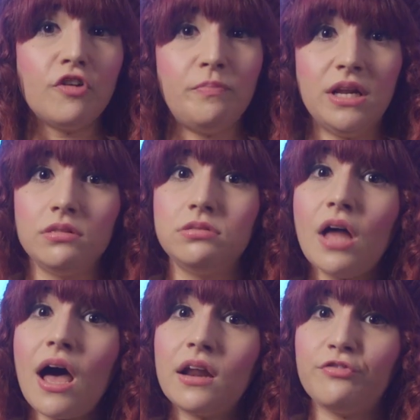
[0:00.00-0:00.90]
There have been a
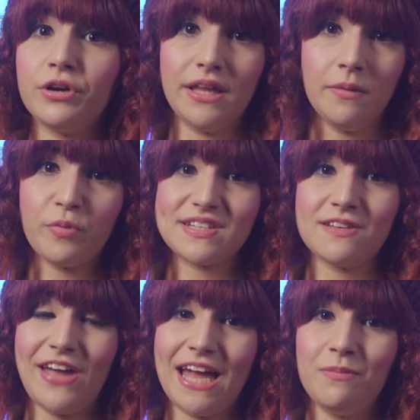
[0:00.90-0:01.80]
lot of really
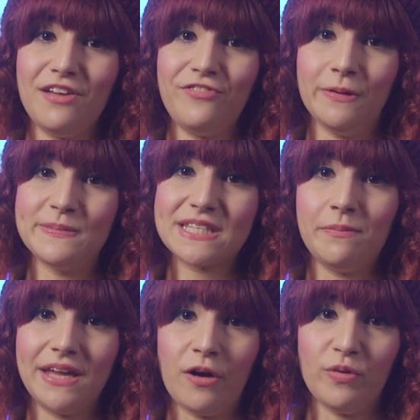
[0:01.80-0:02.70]
impressive anime films
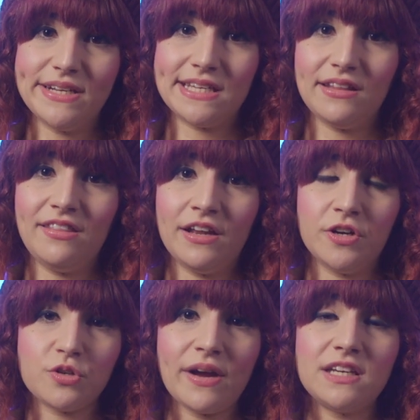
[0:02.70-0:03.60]
coming out recently that
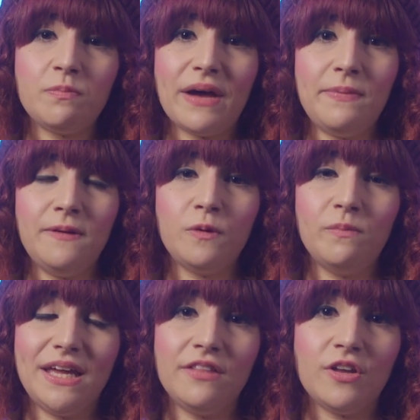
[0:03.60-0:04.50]
are directed by people
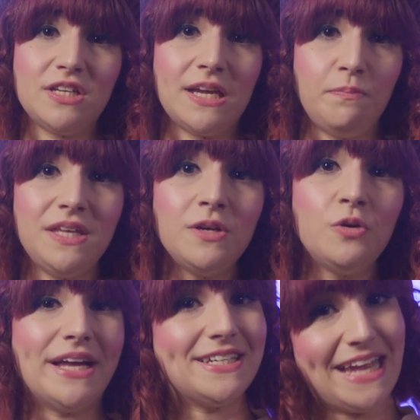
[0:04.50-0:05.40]
making their
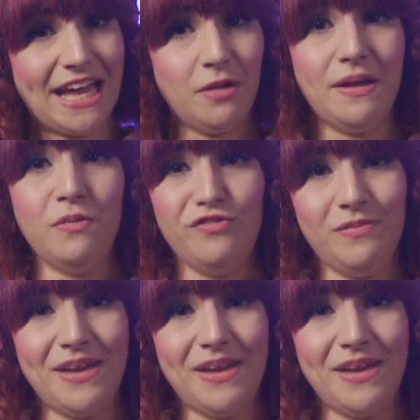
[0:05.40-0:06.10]
debut into anime movie